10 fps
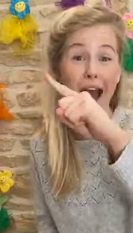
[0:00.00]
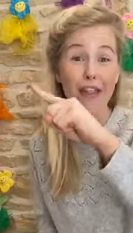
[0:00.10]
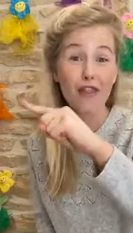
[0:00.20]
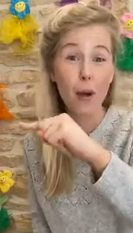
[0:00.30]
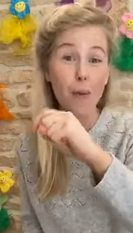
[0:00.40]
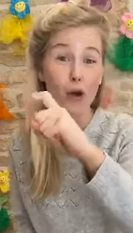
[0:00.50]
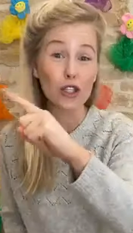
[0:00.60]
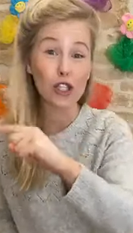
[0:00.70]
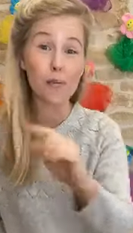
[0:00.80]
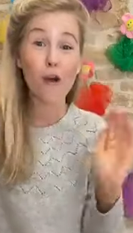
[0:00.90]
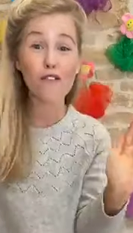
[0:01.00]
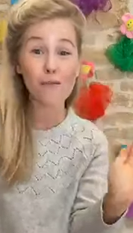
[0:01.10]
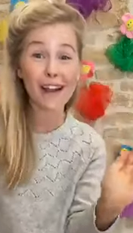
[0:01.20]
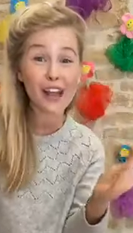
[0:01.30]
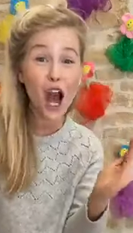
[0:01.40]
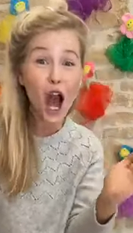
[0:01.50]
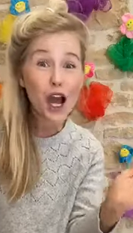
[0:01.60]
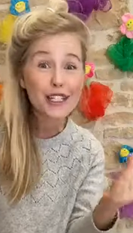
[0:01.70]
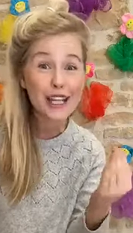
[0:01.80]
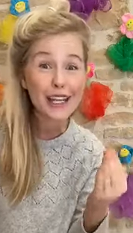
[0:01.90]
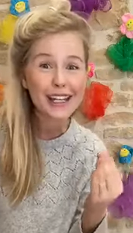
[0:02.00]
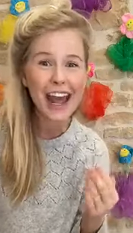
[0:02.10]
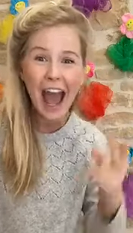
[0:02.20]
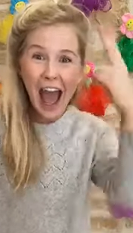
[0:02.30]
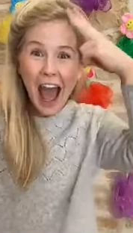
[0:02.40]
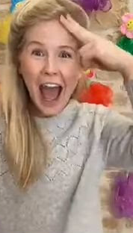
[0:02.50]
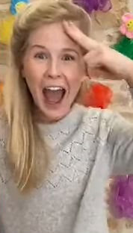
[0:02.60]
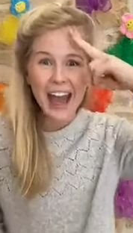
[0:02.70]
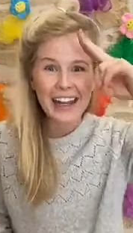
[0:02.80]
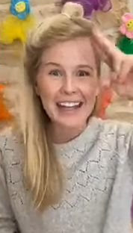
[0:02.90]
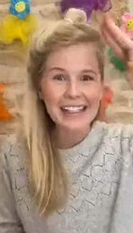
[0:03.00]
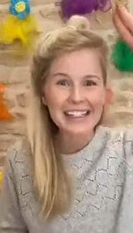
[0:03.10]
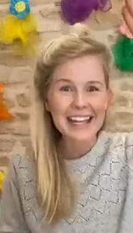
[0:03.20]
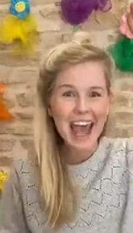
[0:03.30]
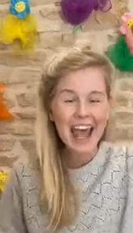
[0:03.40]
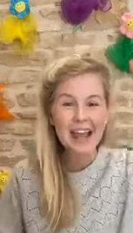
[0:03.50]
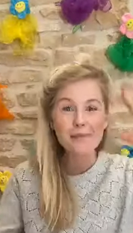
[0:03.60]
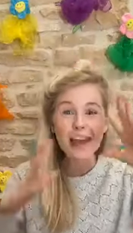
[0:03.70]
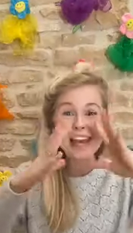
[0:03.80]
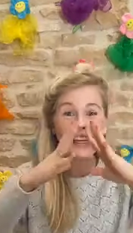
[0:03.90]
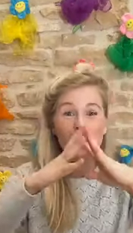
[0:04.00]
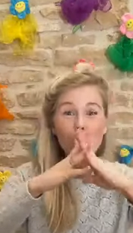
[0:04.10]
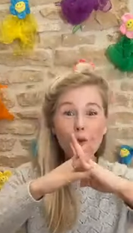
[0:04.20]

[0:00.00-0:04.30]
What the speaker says: at the bottom of my garden and his name is